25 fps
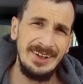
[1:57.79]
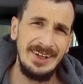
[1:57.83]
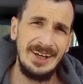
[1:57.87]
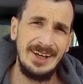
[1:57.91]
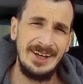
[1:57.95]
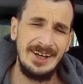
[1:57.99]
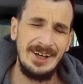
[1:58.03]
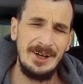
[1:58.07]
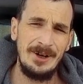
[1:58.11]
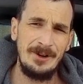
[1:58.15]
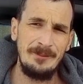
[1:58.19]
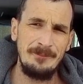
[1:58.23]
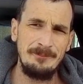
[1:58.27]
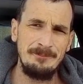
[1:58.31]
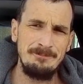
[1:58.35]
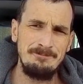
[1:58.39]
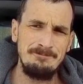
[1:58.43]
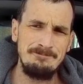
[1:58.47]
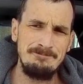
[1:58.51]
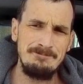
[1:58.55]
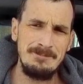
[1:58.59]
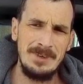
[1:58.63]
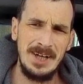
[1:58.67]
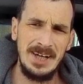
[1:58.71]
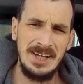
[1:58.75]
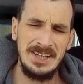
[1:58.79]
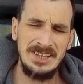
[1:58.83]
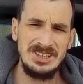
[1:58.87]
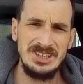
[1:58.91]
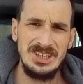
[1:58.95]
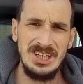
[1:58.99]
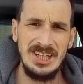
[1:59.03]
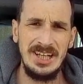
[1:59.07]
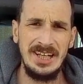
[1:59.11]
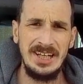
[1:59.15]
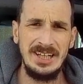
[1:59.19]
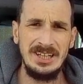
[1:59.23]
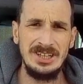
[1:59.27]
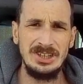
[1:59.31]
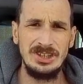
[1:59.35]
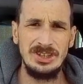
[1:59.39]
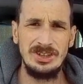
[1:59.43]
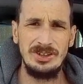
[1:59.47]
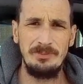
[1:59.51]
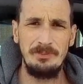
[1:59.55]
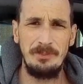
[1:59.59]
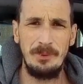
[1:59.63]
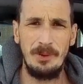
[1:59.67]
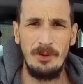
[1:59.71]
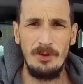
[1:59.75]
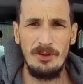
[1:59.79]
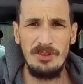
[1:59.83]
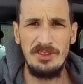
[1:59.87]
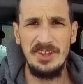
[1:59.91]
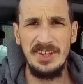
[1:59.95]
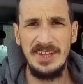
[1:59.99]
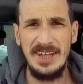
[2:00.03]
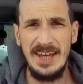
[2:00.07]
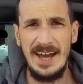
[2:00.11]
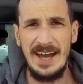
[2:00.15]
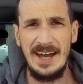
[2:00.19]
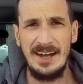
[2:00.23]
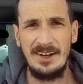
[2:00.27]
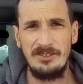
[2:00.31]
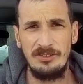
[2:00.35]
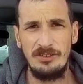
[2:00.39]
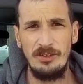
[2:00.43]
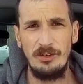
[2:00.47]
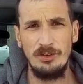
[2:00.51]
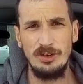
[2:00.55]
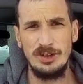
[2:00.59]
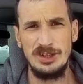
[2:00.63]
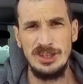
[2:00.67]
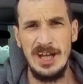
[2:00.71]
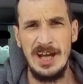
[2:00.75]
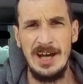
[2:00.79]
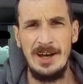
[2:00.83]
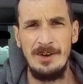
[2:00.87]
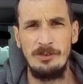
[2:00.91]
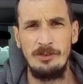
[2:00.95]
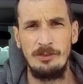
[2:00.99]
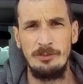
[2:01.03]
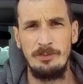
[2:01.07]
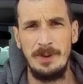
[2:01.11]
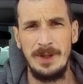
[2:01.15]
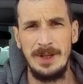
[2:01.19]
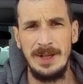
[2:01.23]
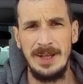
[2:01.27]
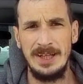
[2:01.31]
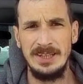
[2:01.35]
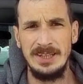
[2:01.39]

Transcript: Um, I changed both the axle shafts, but I